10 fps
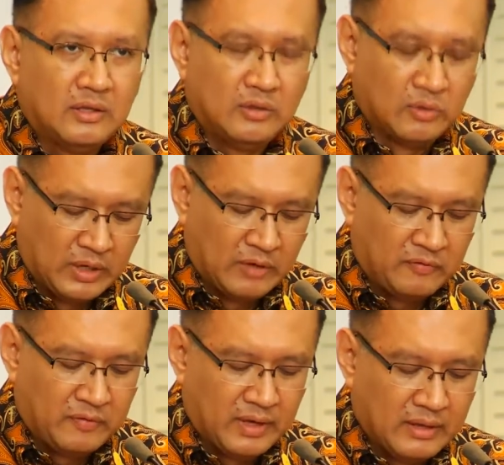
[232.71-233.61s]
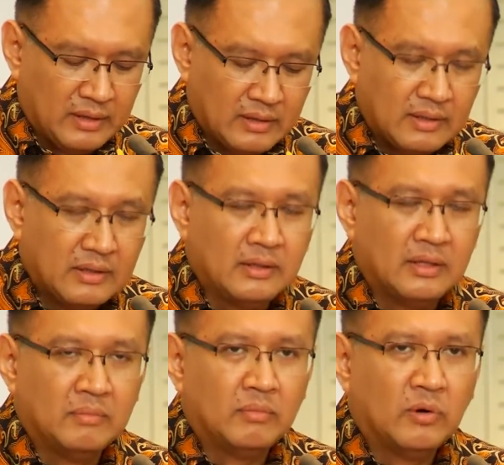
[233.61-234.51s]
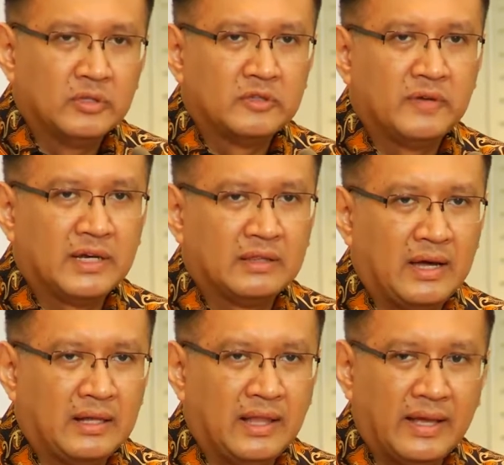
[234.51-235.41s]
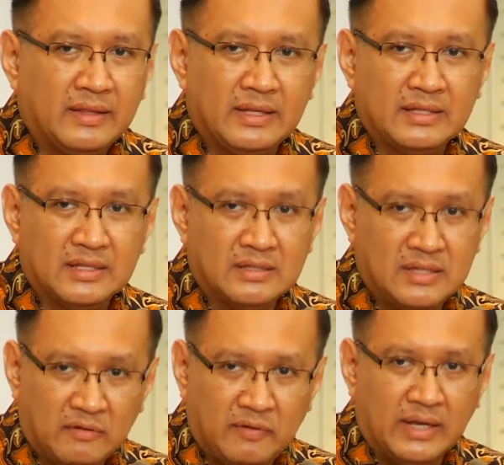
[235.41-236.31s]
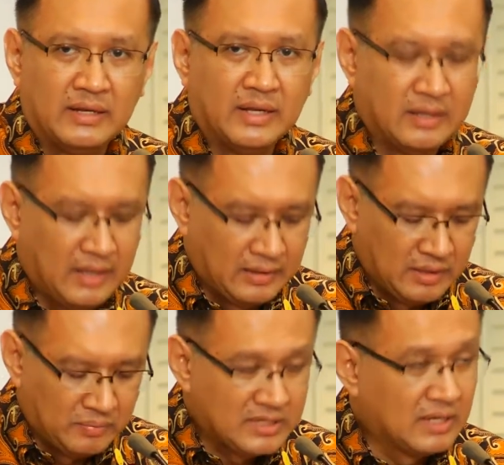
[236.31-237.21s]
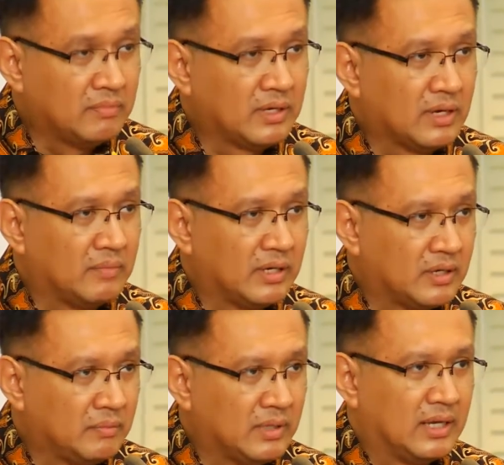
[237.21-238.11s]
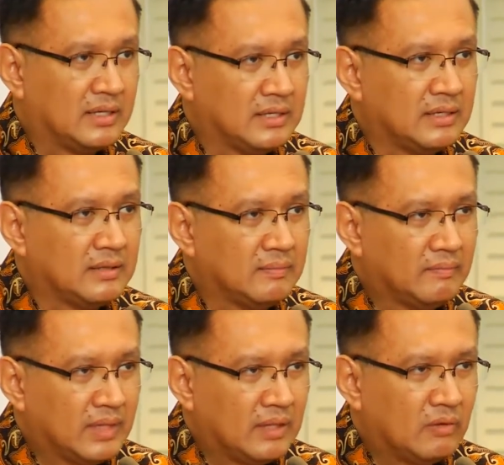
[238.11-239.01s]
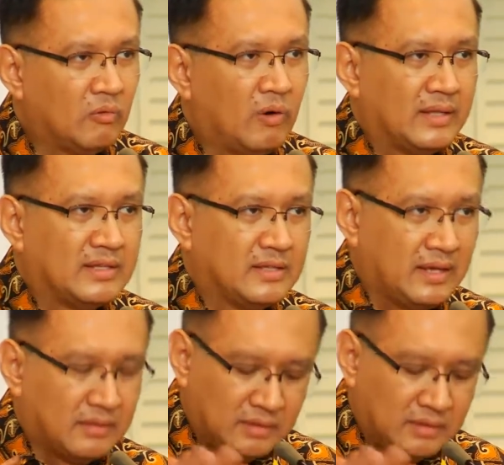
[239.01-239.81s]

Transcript: you know, if the most fertile land is in Java and then 80% become an urban, I think one side the